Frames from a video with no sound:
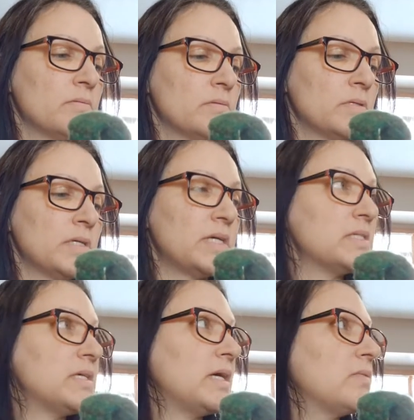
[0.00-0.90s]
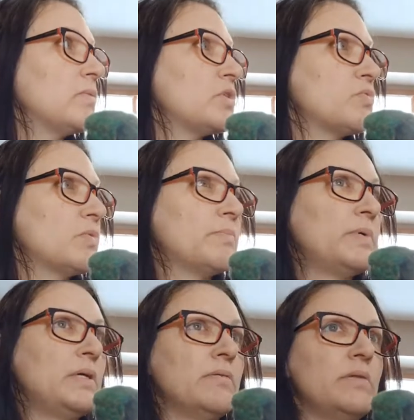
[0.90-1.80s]
Today's date, which would
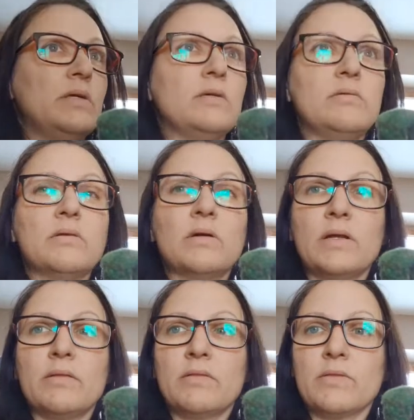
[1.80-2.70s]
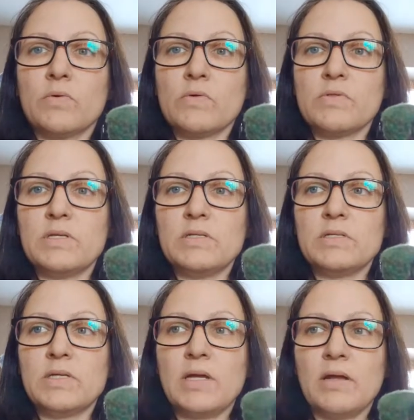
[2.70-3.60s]
be the 9th or the
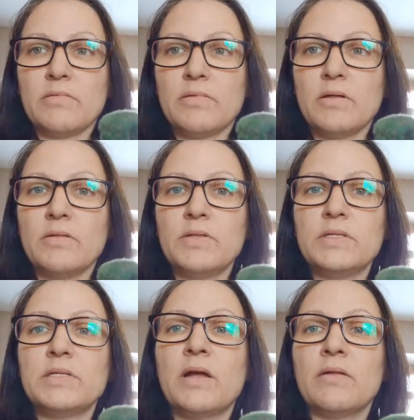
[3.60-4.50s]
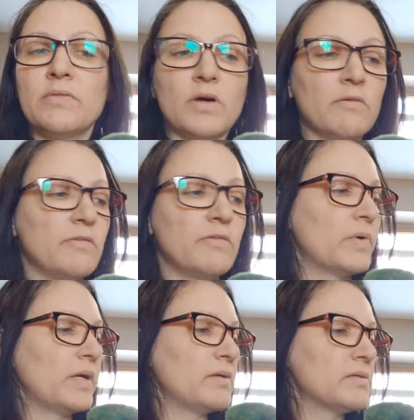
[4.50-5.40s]
10th of
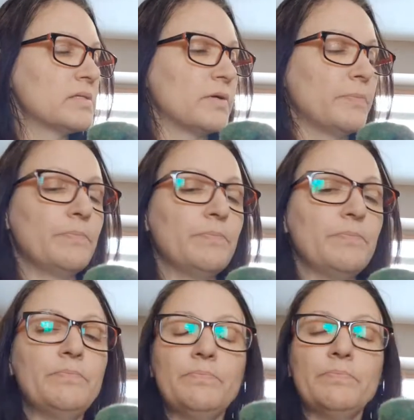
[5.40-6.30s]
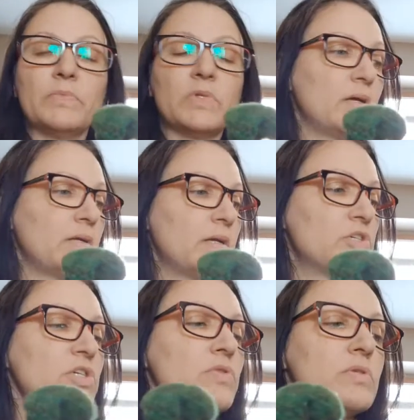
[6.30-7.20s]
February. So, and I
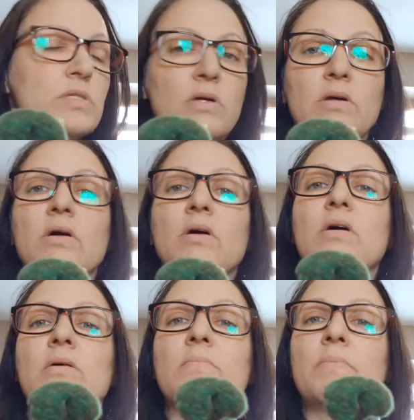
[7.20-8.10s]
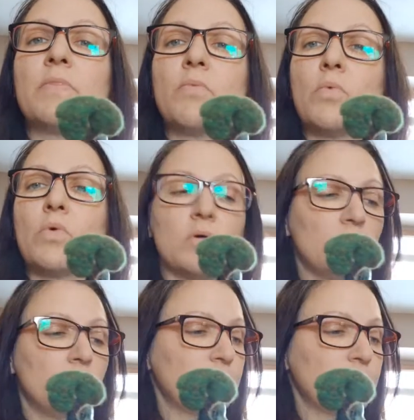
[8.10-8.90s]
just used wool